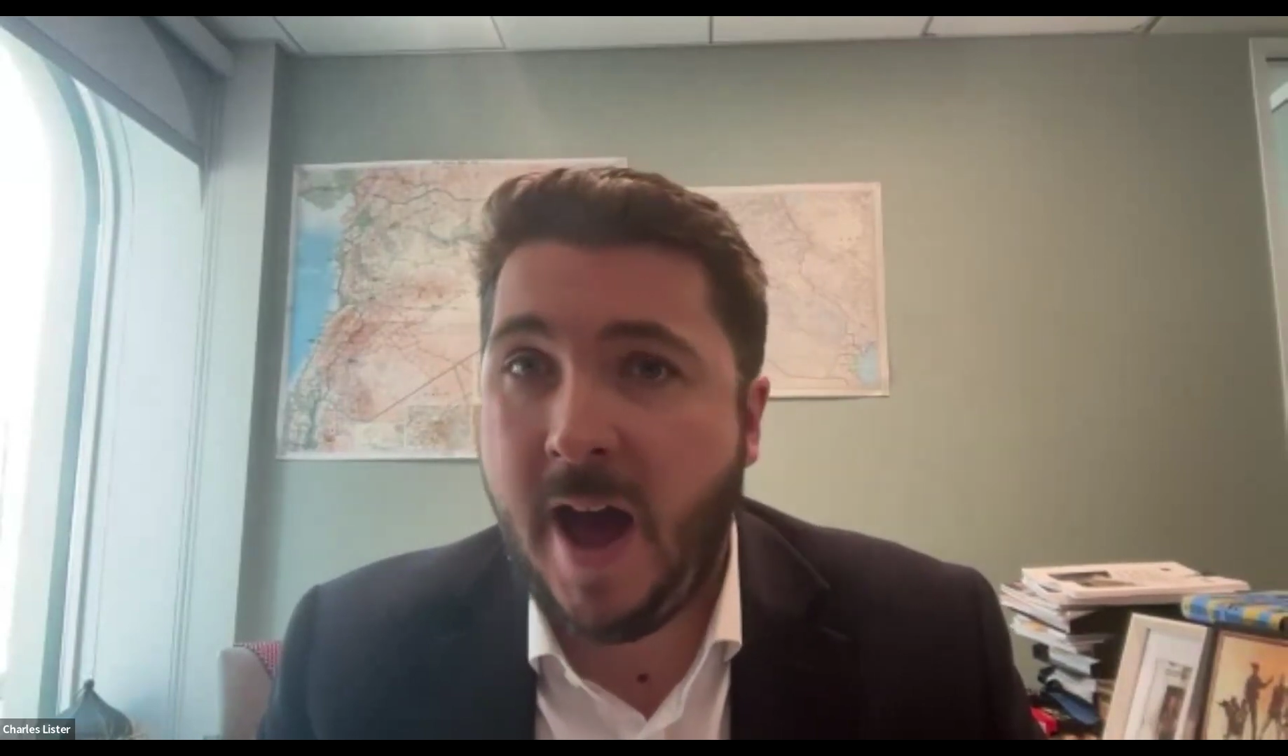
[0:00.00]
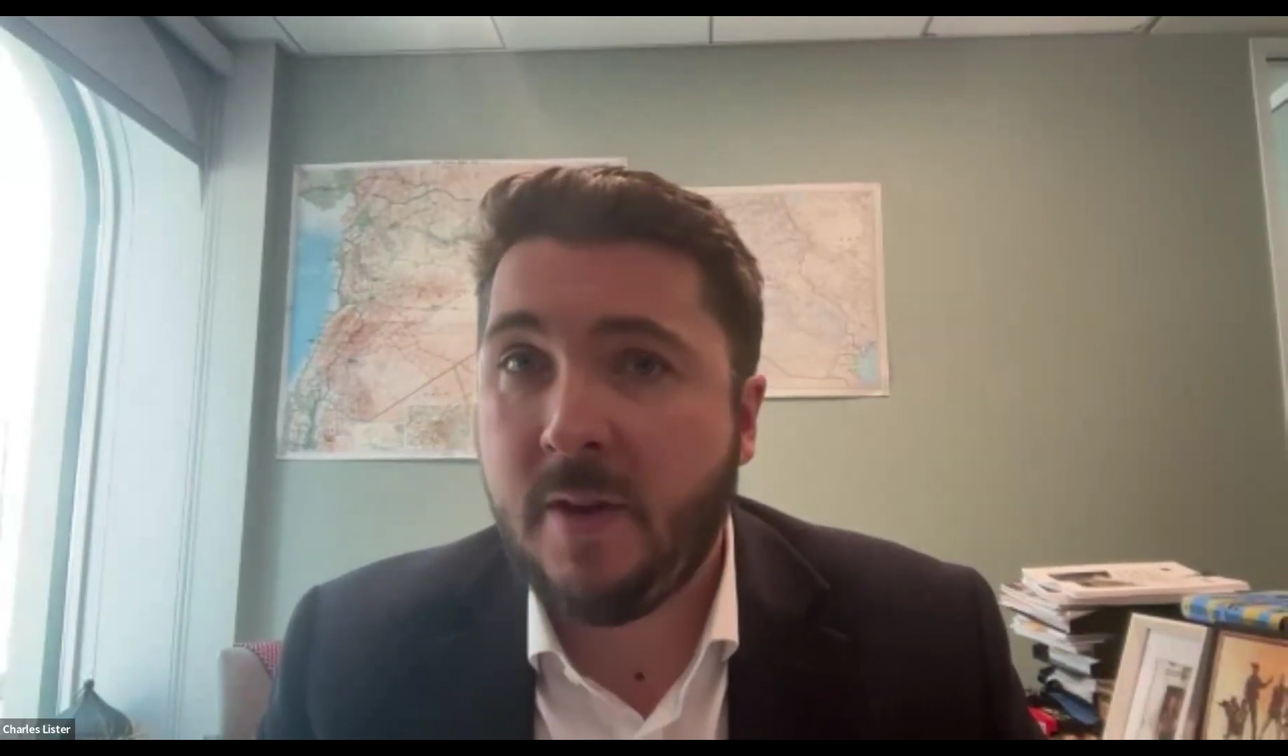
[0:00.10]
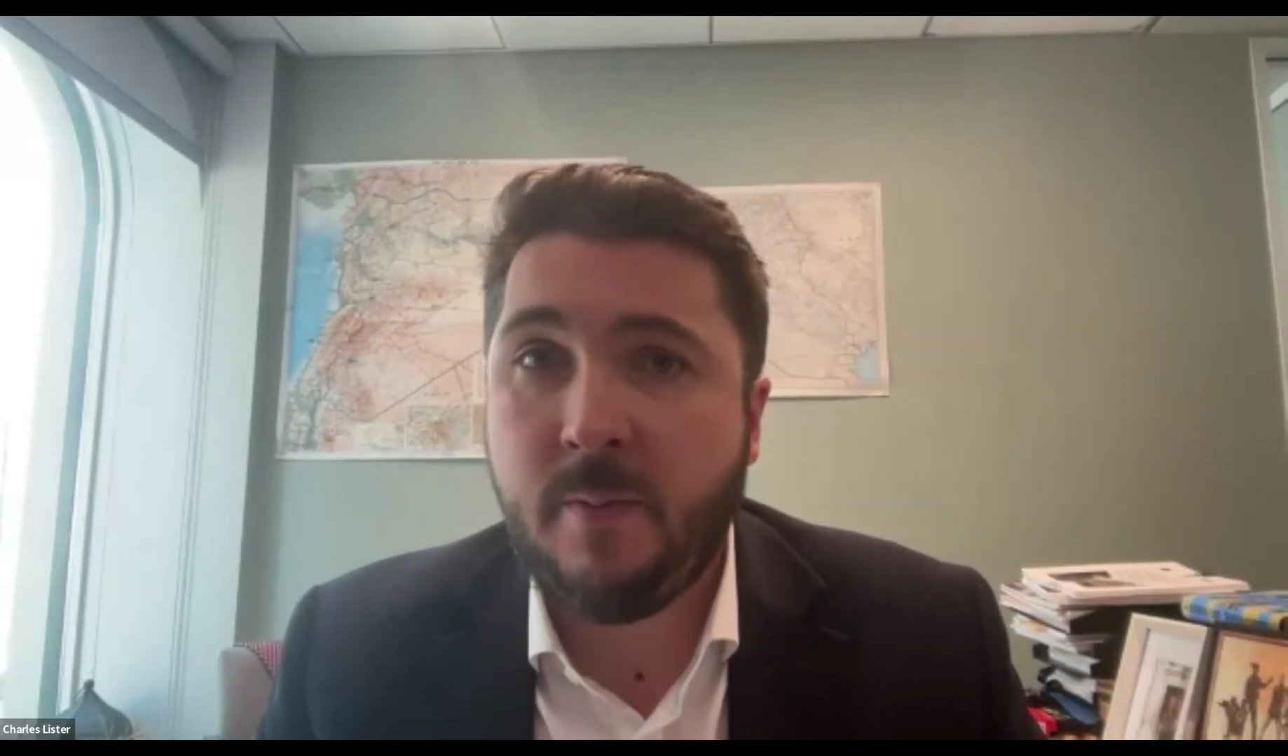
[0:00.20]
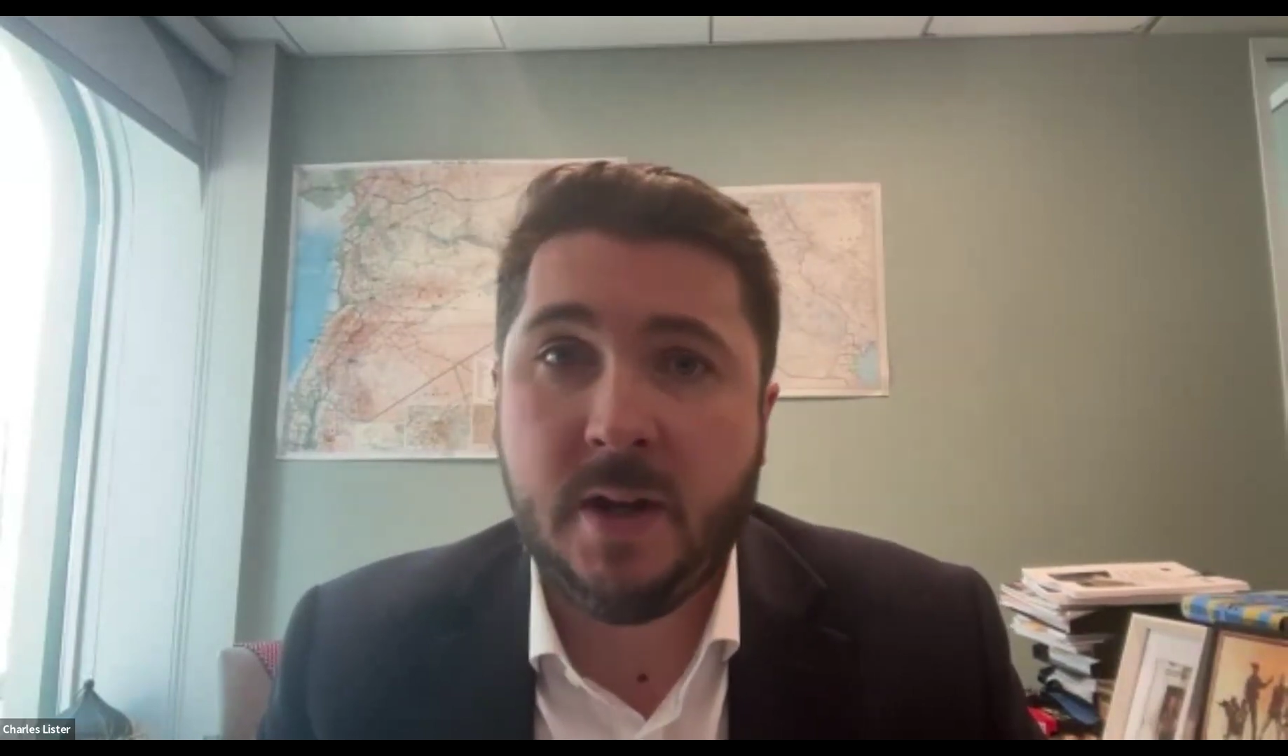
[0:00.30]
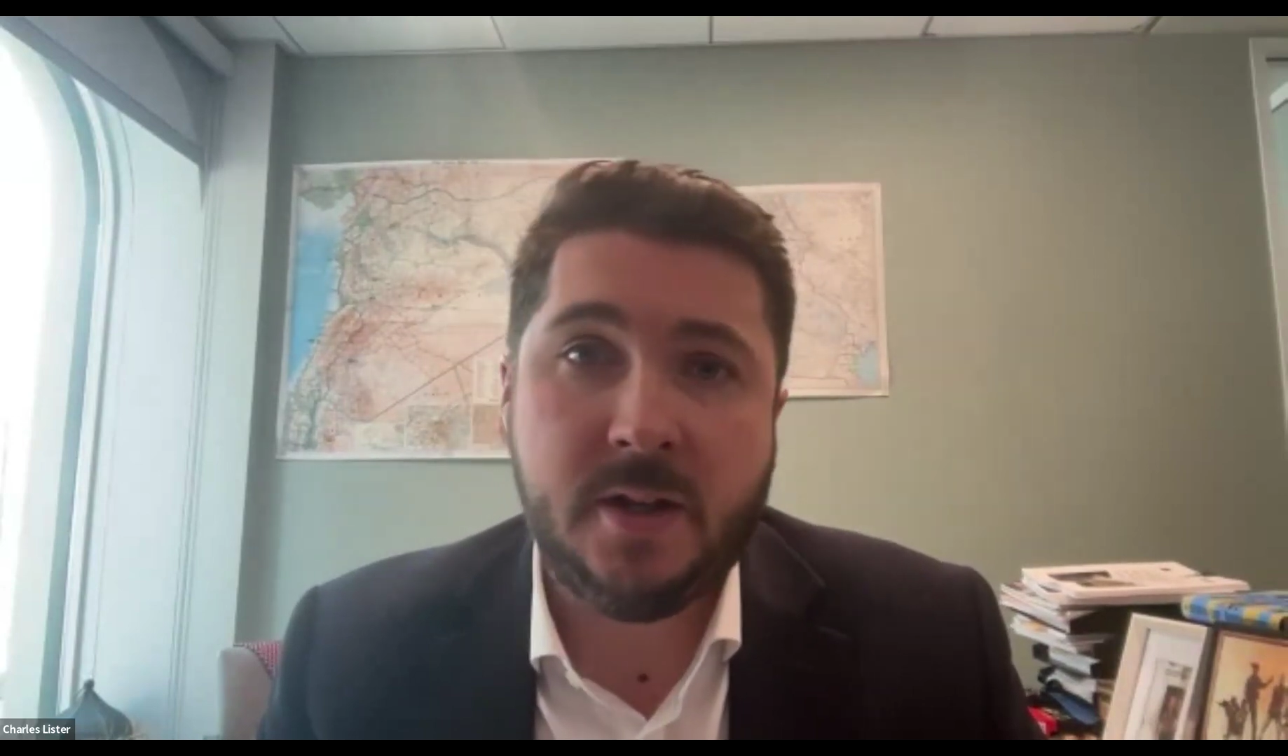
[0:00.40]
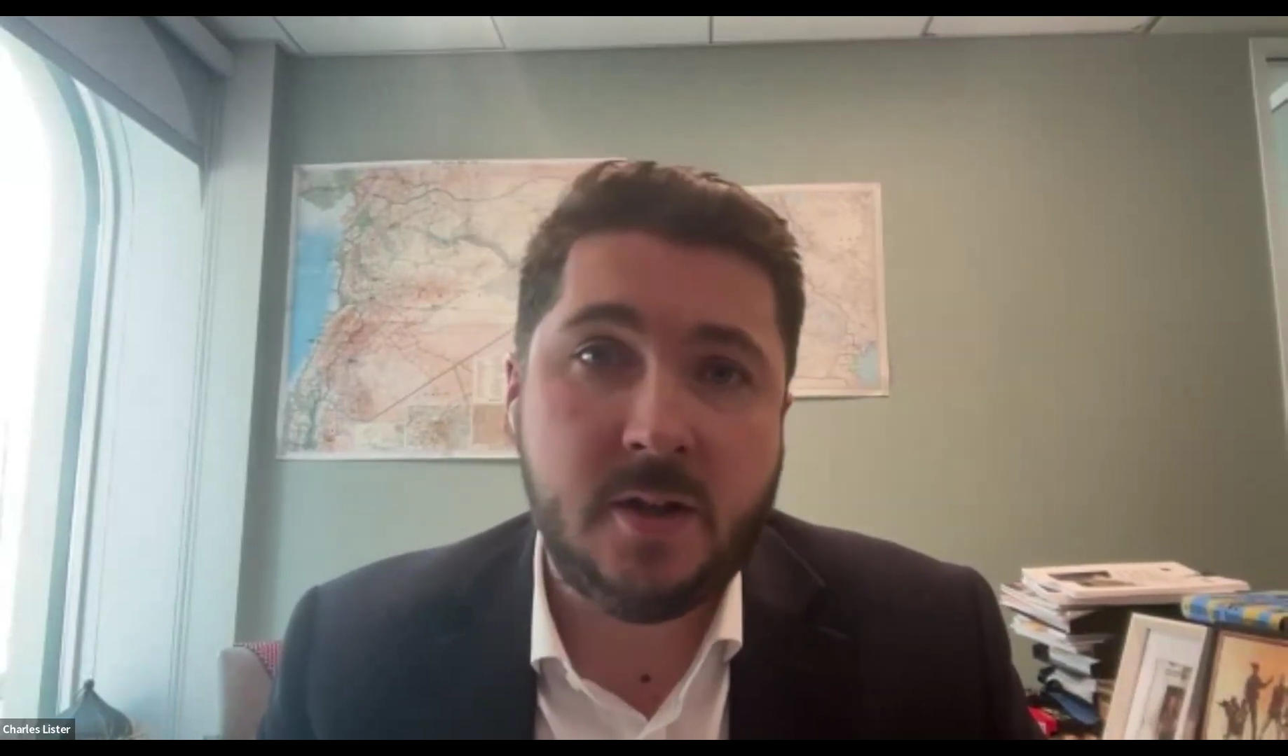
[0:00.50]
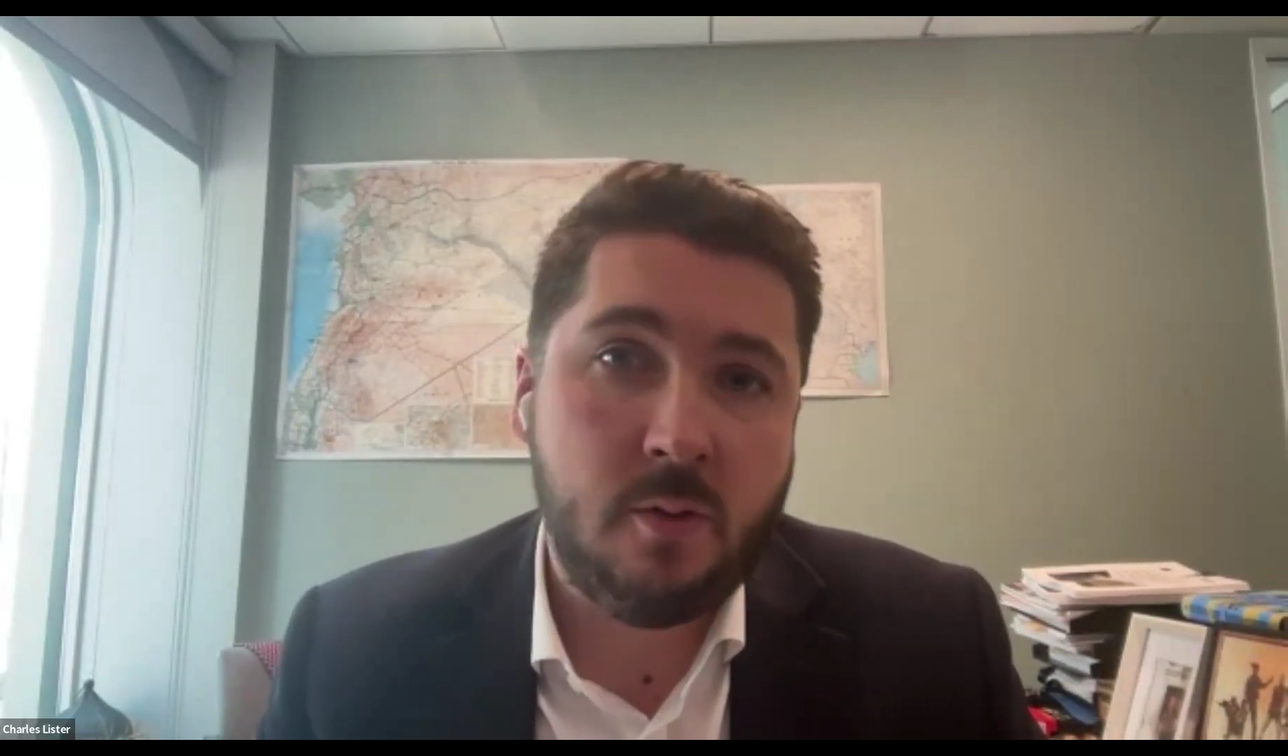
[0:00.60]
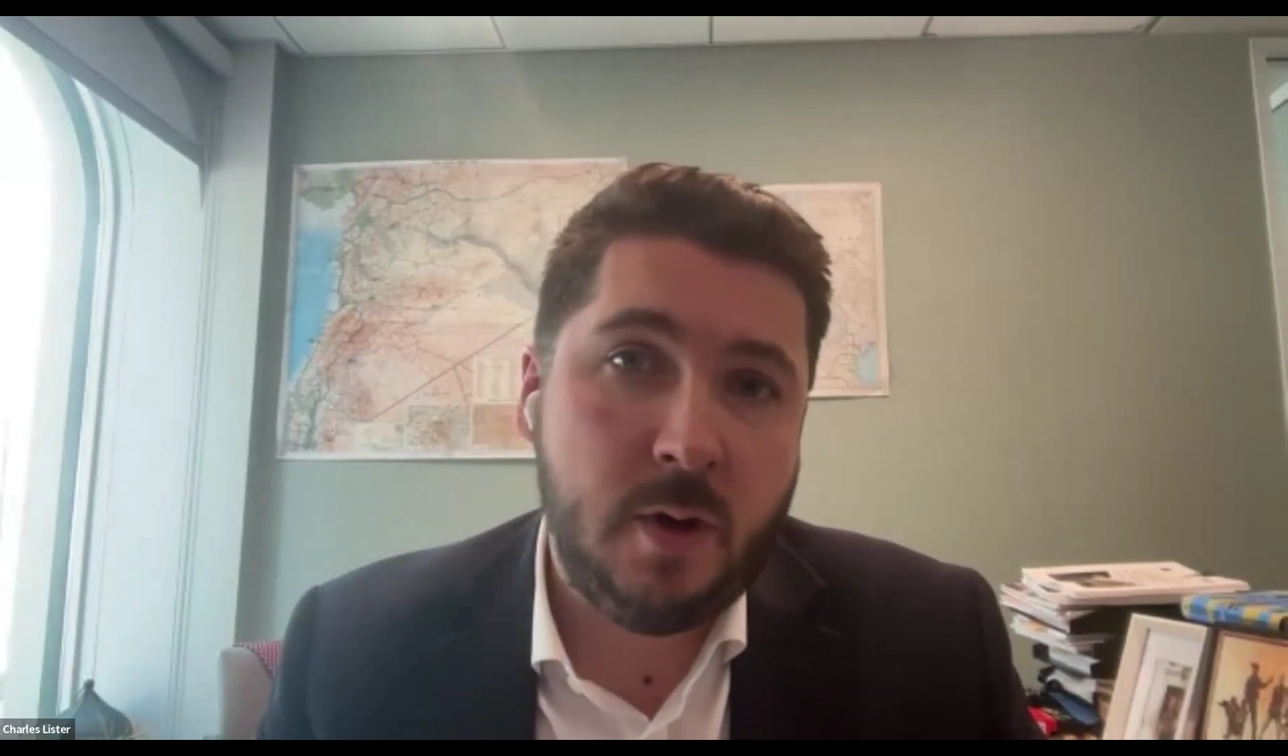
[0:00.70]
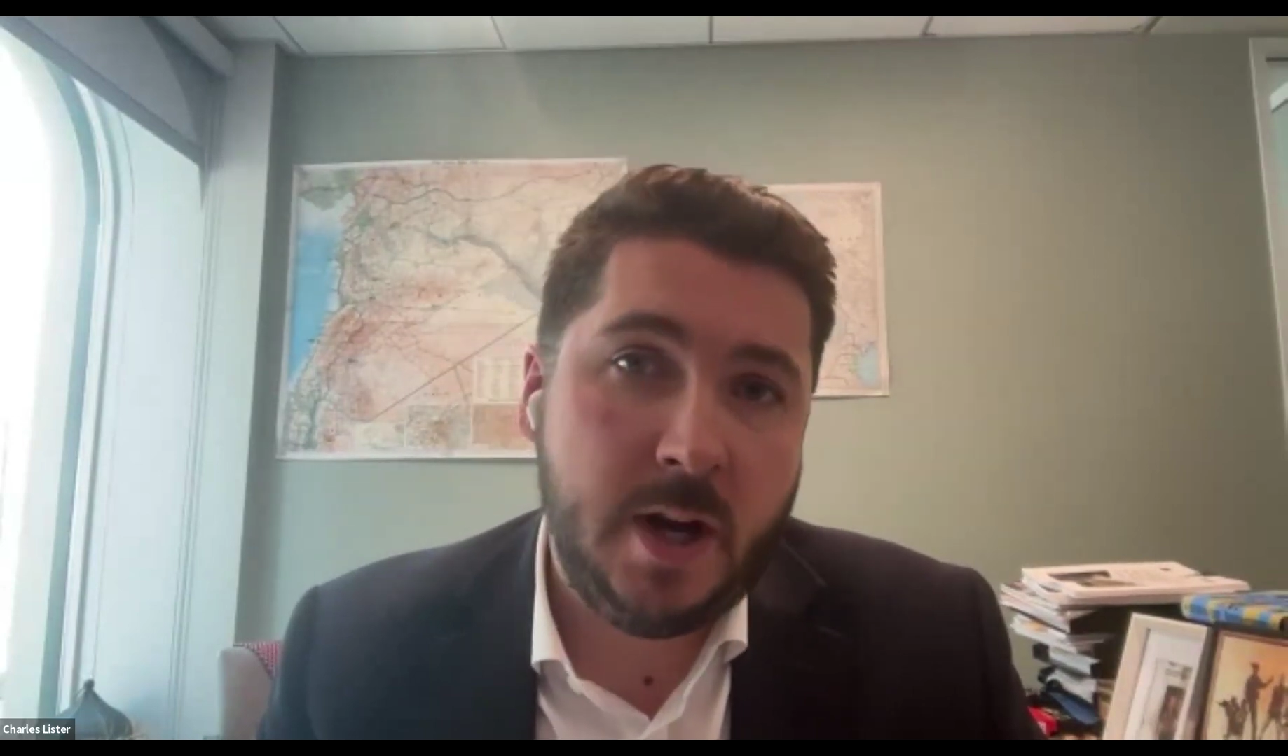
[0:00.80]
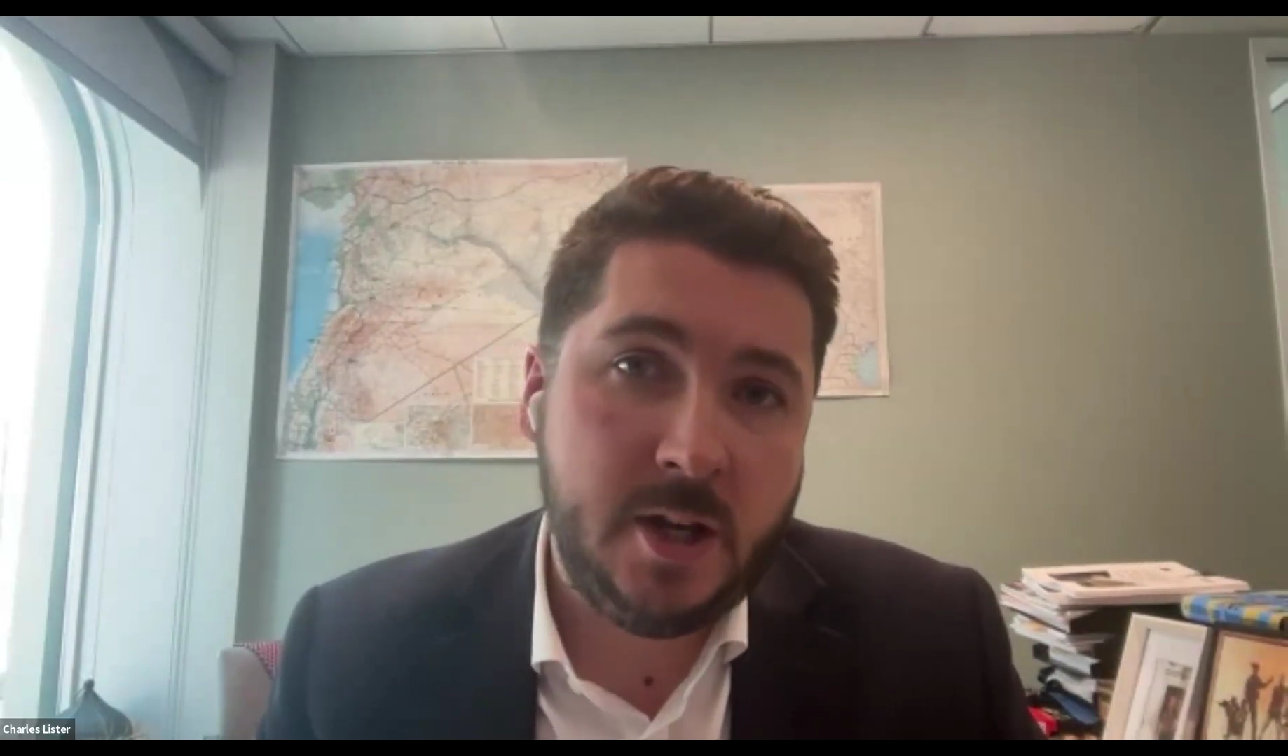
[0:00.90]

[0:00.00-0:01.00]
having political